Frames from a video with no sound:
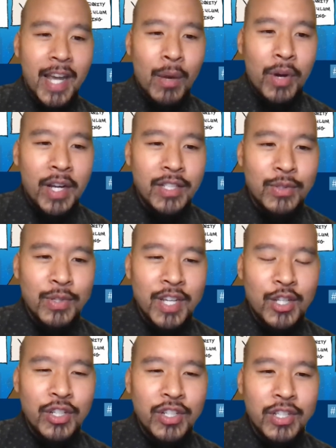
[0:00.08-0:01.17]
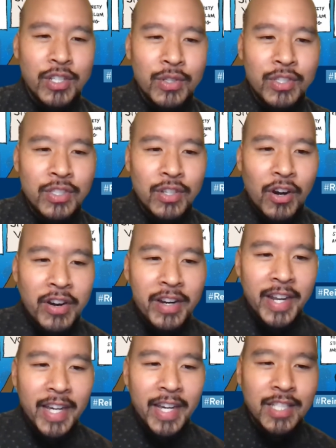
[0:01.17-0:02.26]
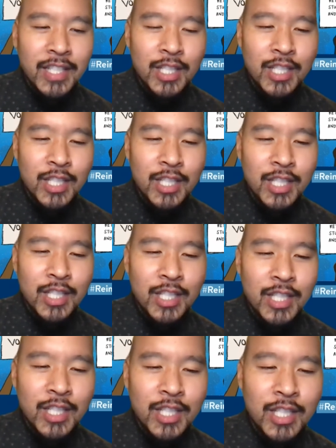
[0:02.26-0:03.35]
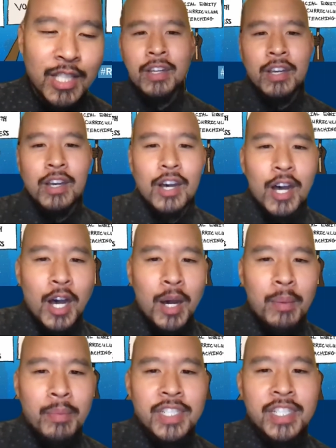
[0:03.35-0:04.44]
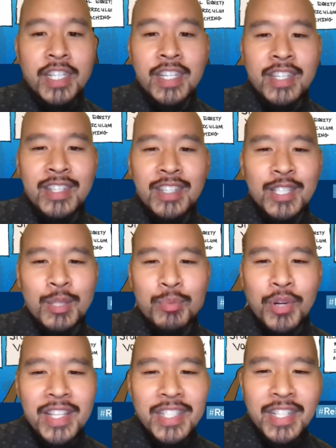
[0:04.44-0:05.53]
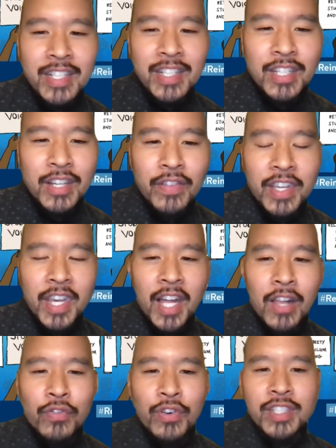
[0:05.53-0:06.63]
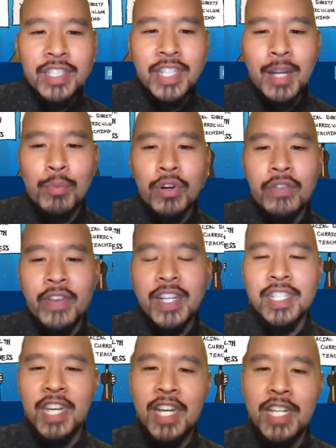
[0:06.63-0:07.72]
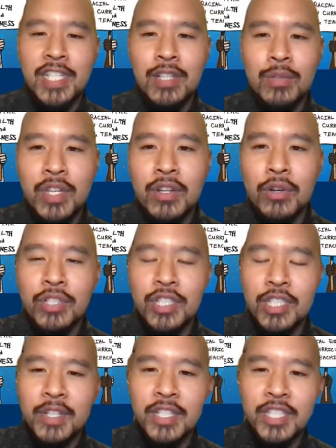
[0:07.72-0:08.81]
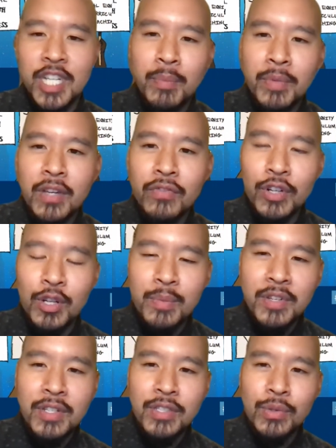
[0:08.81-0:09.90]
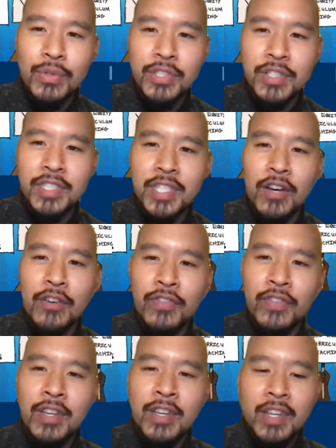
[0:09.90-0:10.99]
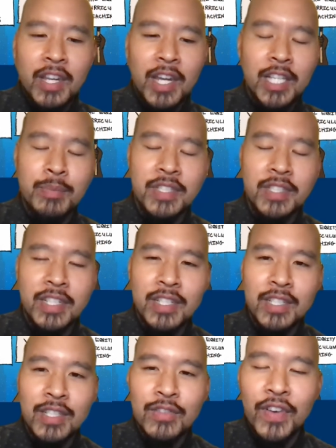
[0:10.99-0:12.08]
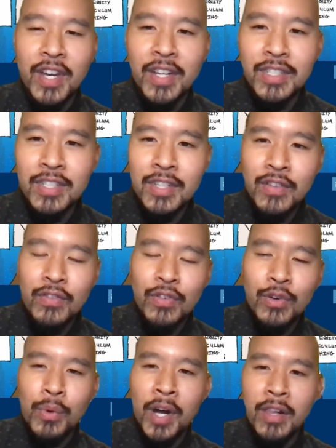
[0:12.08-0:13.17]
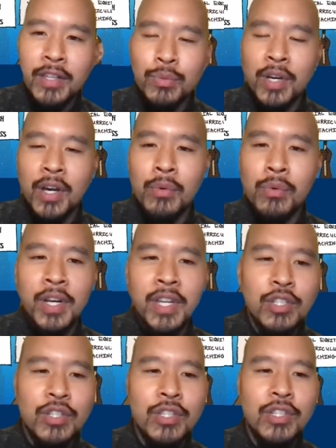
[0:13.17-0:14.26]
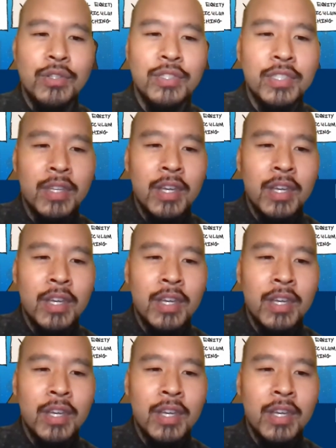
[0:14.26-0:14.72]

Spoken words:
want to introduce our next speaker. She is the president of the California State Board of Education. We know she's been a champion for community schools herself and has been leading this fight for a while as well. We want to introduce